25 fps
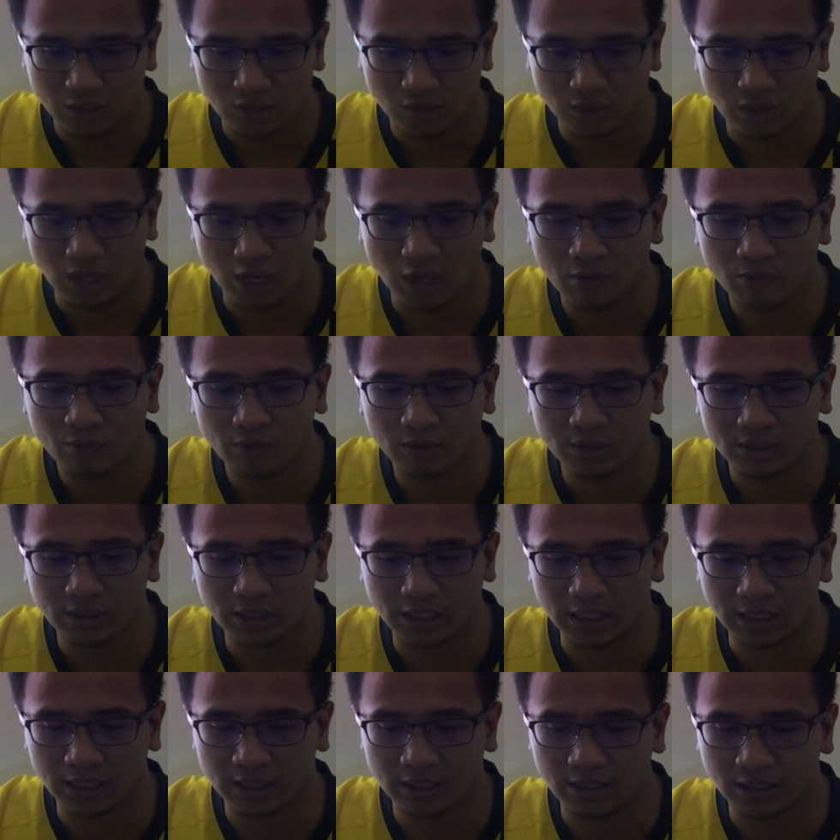So I
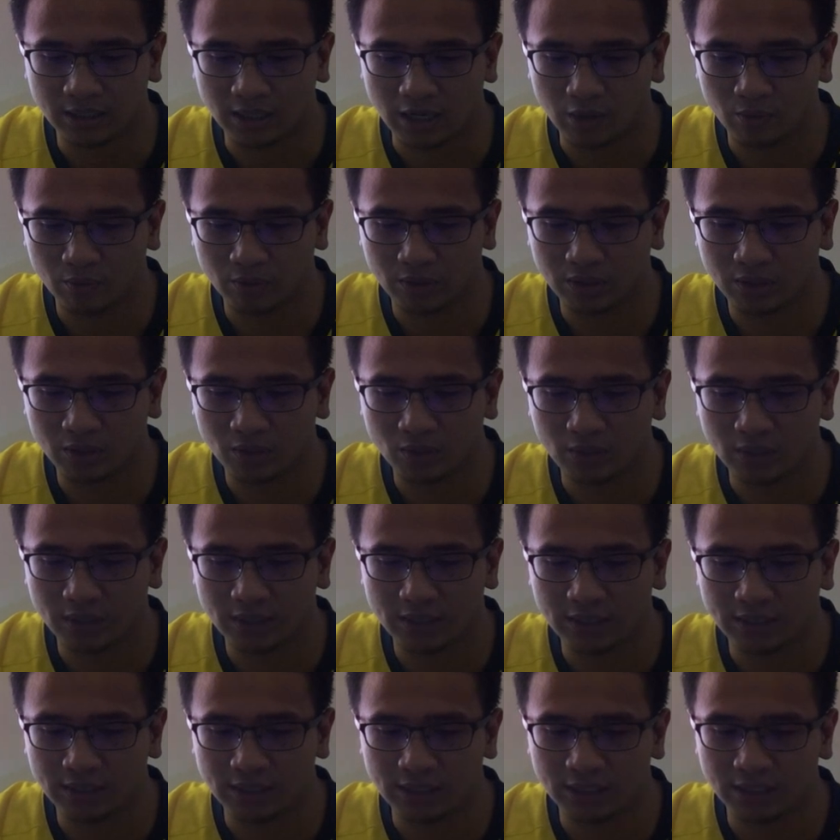will go in
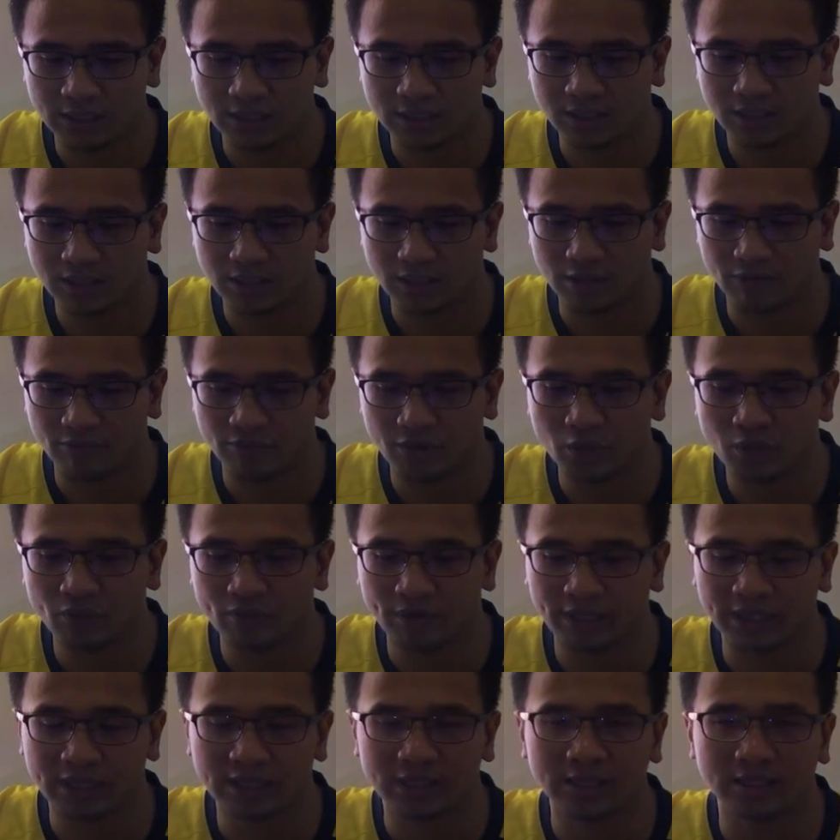details a few
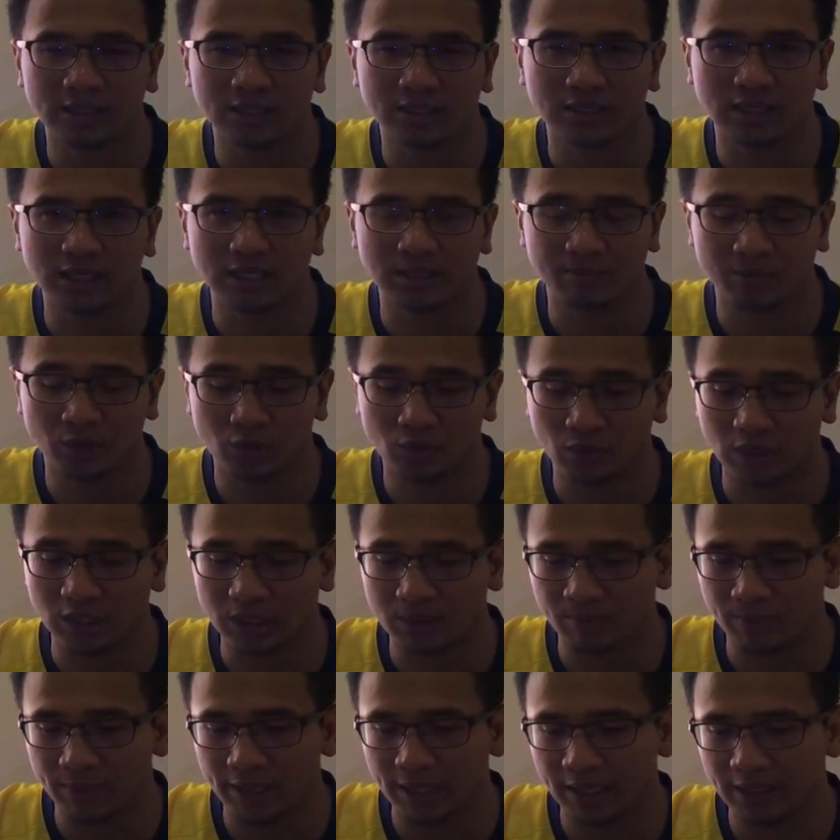factors to
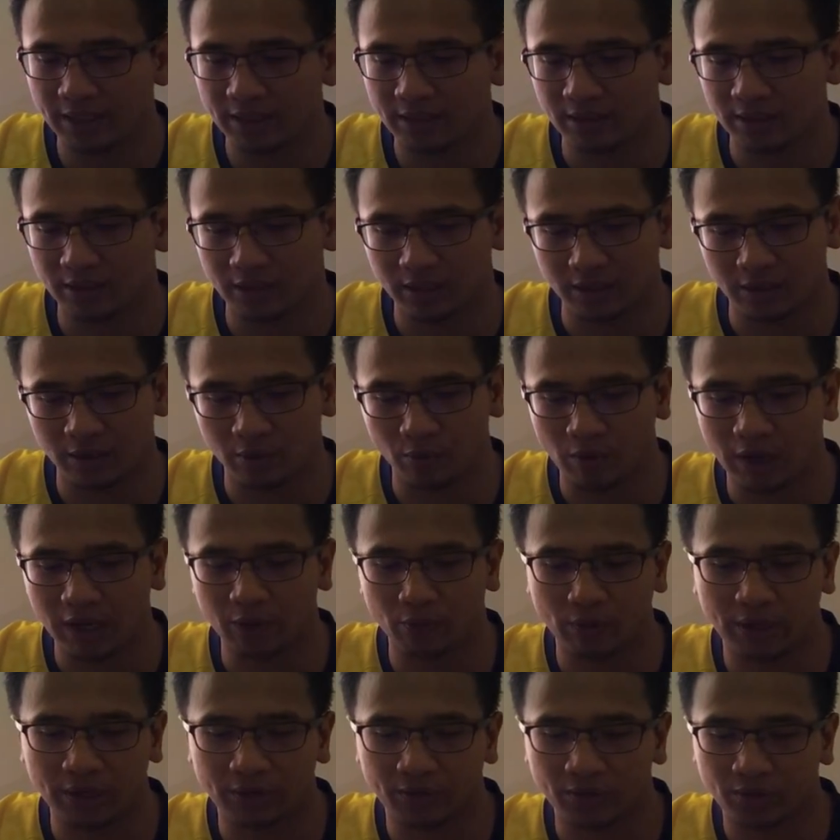explain
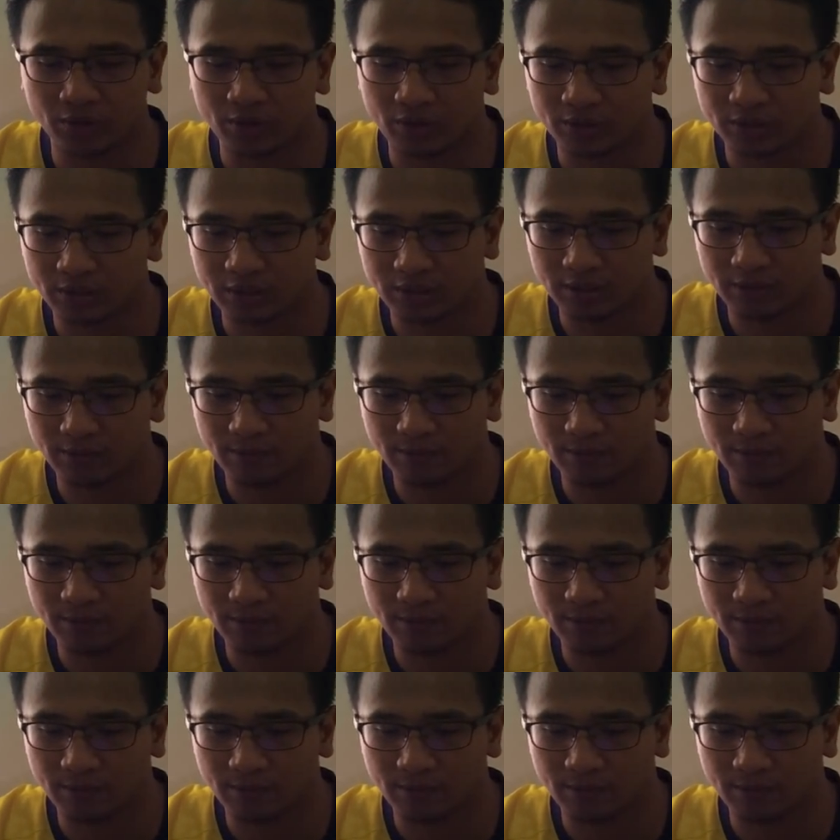what went wrong